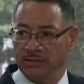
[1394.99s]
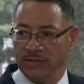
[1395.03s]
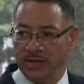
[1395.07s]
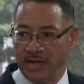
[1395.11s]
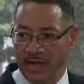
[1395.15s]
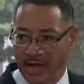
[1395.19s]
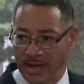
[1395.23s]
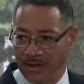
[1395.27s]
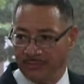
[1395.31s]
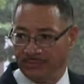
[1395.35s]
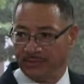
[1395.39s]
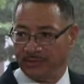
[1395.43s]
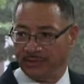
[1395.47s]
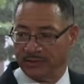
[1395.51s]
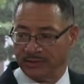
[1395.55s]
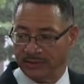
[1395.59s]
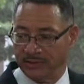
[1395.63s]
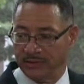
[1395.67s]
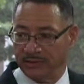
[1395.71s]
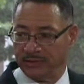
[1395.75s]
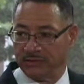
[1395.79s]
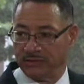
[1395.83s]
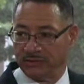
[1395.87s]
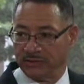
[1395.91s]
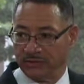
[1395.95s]
your
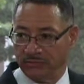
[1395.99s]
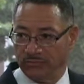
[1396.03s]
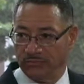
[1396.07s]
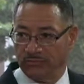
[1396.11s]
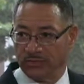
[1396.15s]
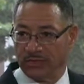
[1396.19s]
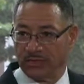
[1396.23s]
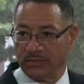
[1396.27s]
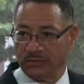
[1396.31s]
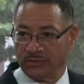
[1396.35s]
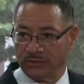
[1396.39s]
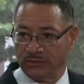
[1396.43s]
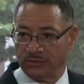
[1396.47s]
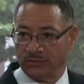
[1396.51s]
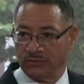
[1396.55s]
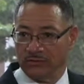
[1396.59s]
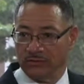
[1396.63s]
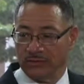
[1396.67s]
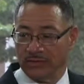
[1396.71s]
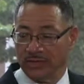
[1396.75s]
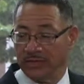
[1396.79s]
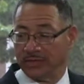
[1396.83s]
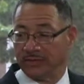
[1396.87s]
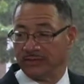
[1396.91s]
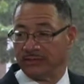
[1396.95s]
applicants to make
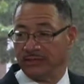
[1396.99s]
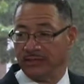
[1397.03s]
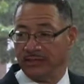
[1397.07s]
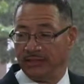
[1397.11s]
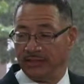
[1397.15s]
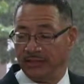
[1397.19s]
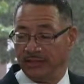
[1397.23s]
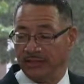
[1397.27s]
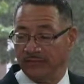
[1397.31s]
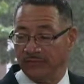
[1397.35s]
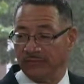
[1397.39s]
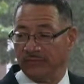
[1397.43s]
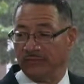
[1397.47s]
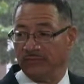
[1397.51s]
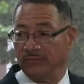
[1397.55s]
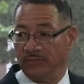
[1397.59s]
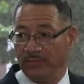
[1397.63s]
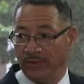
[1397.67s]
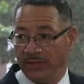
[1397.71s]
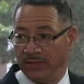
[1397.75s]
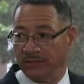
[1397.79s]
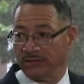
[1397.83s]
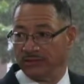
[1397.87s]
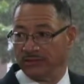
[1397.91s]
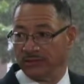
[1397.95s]
sure that their
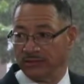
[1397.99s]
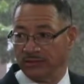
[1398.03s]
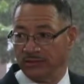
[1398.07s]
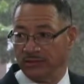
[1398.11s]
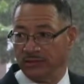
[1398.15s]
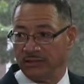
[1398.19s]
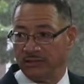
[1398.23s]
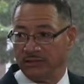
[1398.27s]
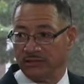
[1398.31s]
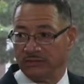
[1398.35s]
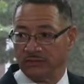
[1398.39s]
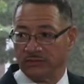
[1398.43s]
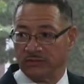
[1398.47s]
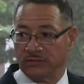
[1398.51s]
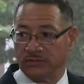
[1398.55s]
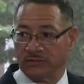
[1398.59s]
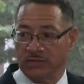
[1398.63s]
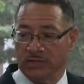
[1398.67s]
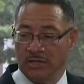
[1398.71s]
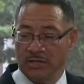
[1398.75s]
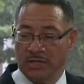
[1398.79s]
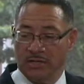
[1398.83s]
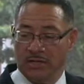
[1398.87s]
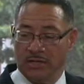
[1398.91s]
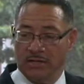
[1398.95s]
information is
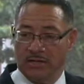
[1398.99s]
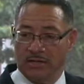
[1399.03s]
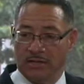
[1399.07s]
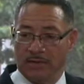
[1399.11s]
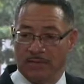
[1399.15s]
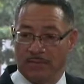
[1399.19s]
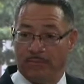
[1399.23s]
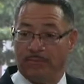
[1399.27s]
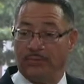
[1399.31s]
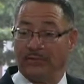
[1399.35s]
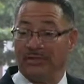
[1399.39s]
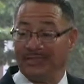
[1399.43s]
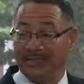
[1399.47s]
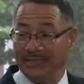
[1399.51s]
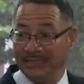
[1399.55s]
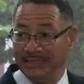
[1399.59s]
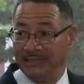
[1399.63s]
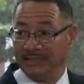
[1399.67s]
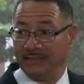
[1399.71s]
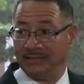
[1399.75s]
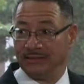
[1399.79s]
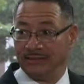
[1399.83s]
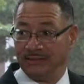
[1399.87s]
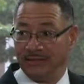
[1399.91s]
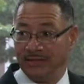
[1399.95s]

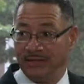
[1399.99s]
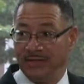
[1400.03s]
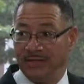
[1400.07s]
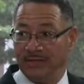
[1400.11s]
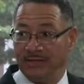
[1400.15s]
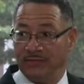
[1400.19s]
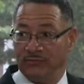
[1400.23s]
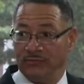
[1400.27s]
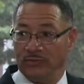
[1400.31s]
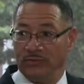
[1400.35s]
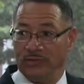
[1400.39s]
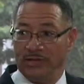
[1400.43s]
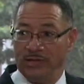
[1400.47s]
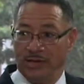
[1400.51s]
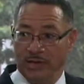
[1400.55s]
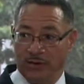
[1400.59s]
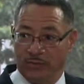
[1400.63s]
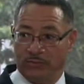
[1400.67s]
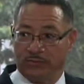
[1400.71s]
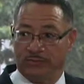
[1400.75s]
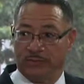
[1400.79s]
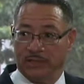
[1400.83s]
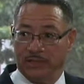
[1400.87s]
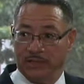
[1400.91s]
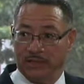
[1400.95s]
complete, and it would
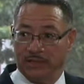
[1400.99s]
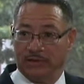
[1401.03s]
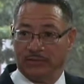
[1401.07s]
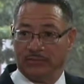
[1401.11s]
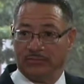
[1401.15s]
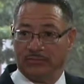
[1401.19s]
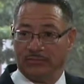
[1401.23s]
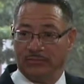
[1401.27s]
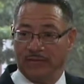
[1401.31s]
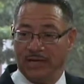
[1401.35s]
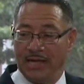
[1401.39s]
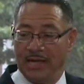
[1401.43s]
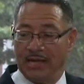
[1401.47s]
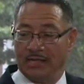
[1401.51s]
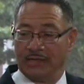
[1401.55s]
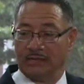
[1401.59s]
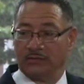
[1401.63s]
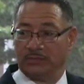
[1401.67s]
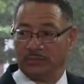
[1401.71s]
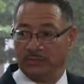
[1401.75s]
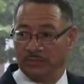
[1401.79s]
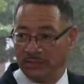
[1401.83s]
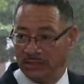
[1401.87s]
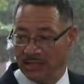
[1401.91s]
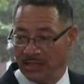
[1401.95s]
help them
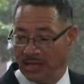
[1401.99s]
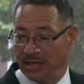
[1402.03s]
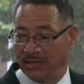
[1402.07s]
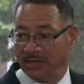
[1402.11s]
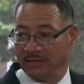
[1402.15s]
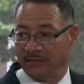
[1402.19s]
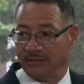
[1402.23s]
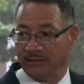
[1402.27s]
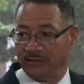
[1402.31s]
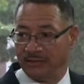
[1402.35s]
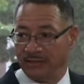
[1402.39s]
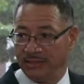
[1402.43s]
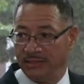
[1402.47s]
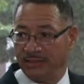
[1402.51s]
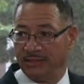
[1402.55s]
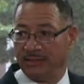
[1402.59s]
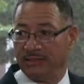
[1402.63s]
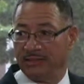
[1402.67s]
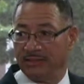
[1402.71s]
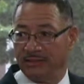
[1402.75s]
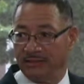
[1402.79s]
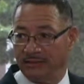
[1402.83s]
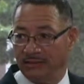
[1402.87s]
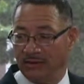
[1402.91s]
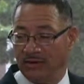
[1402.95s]
expedite
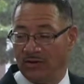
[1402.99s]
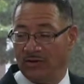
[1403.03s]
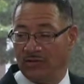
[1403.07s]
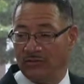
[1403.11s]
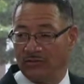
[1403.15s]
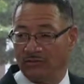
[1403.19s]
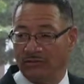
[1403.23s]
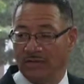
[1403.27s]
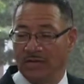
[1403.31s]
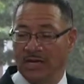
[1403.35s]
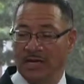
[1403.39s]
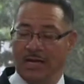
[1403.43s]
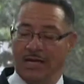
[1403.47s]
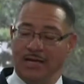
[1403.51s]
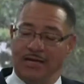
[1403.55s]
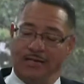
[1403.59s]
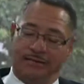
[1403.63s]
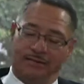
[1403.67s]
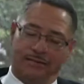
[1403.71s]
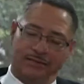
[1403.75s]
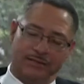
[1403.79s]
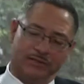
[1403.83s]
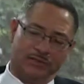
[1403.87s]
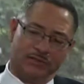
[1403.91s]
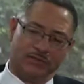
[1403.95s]
getting a loan.
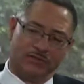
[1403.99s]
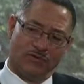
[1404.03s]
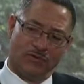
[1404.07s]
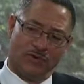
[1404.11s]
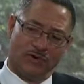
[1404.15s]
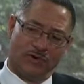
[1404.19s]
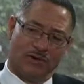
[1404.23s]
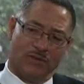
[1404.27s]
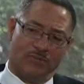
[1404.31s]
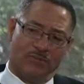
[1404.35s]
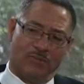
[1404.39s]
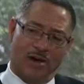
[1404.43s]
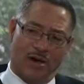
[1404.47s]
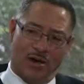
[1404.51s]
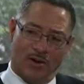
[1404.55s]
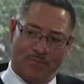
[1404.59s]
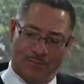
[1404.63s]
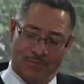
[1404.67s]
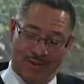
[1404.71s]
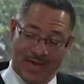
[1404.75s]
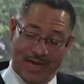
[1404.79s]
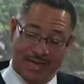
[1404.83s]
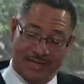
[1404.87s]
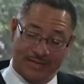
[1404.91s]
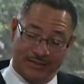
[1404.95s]
Let's talk about
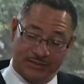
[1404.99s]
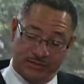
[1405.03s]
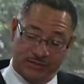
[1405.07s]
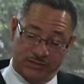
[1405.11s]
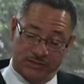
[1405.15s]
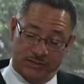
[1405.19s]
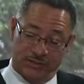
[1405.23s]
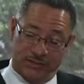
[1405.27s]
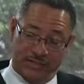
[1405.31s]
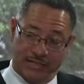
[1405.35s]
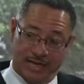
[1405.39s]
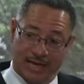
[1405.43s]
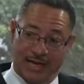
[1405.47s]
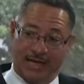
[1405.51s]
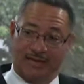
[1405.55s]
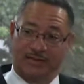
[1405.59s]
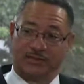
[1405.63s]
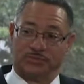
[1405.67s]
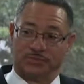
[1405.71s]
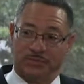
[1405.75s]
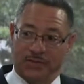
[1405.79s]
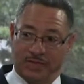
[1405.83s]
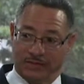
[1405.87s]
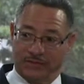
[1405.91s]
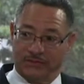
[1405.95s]
managing
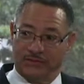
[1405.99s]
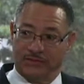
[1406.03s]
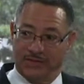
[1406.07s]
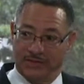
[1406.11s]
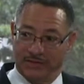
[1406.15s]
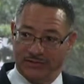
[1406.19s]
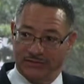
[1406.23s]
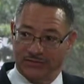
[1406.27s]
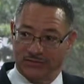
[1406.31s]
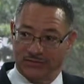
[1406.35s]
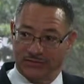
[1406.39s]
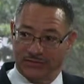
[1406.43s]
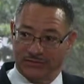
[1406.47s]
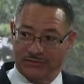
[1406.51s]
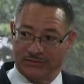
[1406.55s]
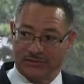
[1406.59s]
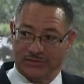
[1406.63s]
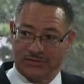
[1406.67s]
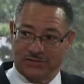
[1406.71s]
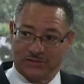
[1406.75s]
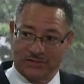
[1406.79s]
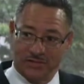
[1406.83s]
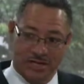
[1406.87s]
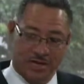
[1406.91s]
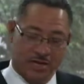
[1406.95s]

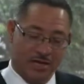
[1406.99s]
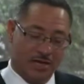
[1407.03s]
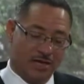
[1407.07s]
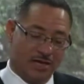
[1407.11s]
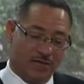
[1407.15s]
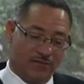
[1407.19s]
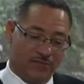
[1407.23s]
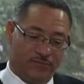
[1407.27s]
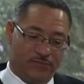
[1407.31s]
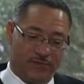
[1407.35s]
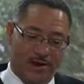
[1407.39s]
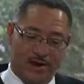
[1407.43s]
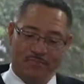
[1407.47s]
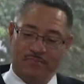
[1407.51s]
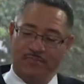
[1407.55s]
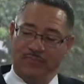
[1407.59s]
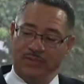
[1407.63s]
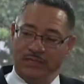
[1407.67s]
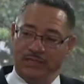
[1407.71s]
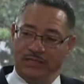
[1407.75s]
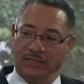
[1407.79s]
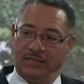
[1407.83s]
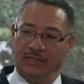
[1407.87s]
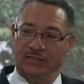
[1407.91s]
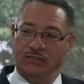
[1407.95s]
expectations. Okay. If I
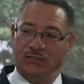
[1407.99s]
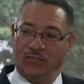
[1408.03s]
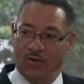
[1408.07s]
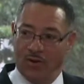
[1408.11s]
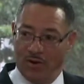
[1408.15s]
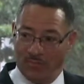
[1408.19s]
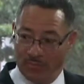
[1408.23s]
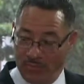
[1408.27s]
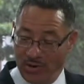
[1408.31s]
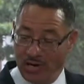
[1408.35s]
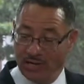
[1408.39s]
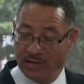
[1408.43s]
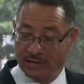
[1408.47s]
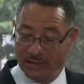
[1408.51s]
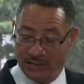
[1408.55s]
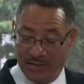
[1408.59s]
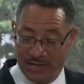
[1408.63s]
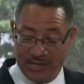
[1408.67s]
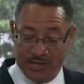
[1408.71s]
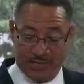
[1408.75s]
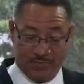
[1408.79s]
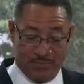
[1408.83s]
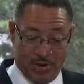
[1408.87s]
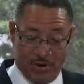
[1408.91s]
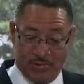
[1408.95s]
meet you on
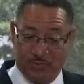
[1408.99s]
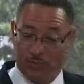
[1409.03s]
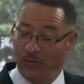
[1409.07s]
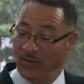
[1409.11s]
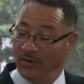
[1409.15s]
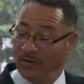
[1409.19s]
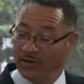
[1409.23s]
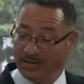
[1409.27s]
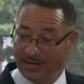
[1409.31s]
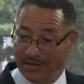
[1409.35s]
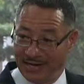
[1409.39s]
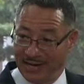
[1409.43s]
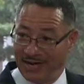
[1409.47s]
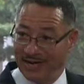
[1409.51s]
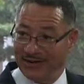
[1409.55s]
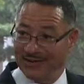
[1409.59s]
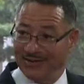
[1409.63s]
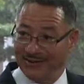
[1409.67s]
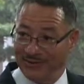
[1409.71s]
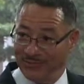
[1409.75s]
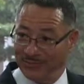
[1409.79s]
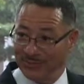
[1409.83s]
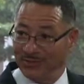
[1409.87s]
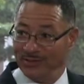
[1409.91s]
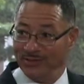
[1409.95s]
Monday, am I walking out of
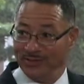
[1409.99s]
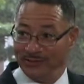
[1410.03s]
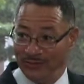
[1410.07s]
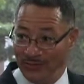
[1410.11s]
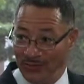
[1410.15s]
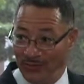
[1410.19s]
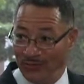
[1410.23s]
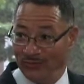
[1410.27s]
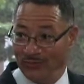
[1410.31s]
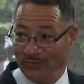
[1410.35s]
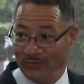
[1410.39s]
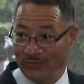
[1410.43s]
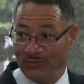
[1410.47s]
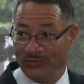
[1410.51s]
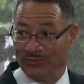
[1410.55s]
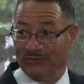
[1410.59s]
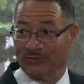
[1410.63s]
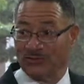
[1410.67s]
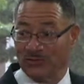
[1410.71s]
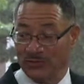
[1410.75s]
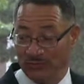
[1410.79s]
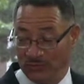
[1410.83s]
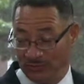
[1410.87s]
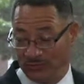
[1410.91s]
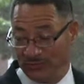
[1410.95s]
there with a loan on
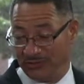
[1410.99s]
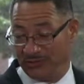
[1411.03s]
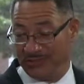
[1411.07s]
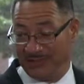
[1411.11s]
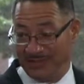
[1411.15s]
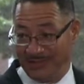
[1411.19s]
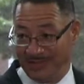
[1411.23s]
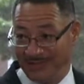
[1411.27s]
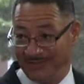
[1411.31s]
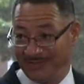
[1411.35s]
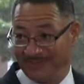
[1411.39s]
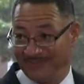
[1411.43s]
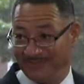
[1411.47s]
Tuesday?